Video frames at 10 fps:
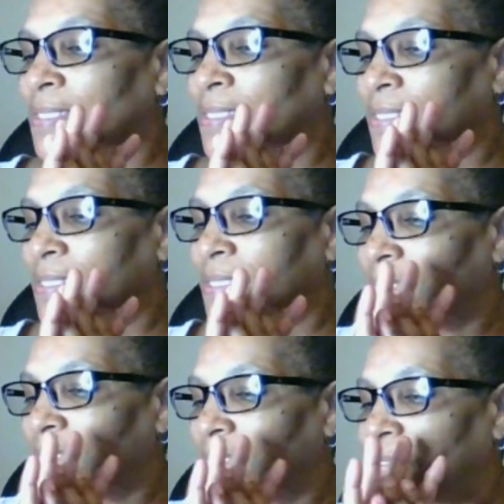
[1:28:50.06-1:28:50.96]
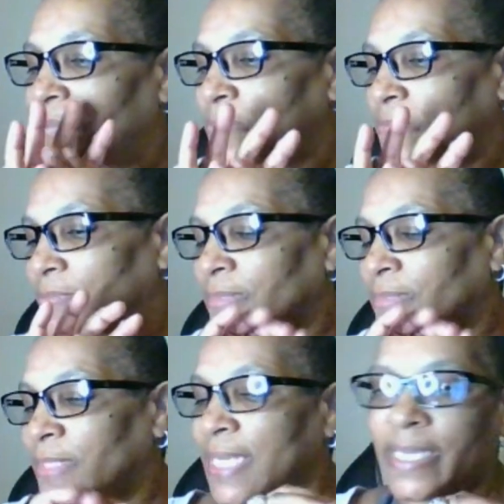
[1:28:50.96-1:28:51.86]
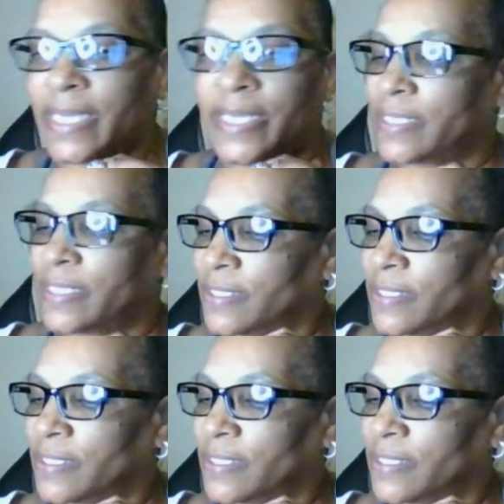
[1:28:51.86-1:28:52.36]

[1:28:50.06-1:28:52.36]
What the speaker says: So let's start with the mess. So,